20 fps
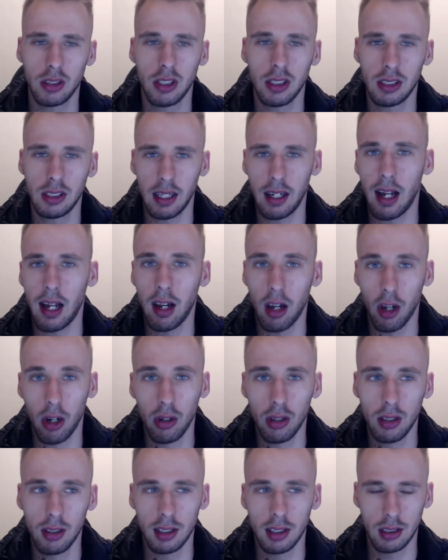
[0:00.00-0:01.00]
hello
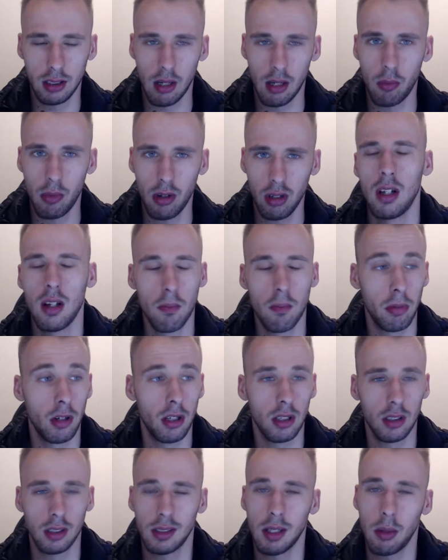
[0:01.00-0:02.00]
to someone,
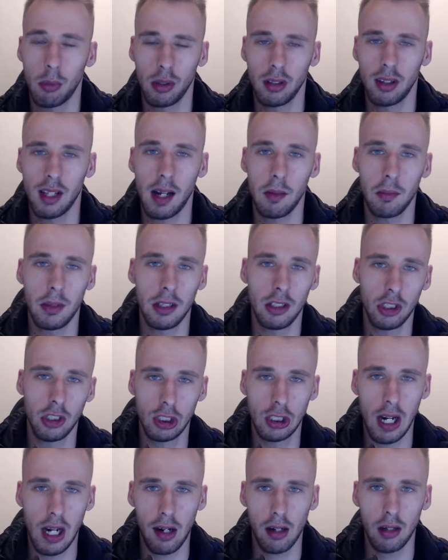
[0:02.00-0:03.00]
because someone typed in your
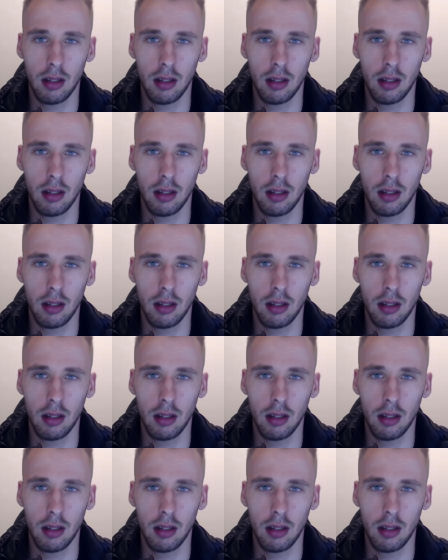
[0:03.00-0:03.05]
chat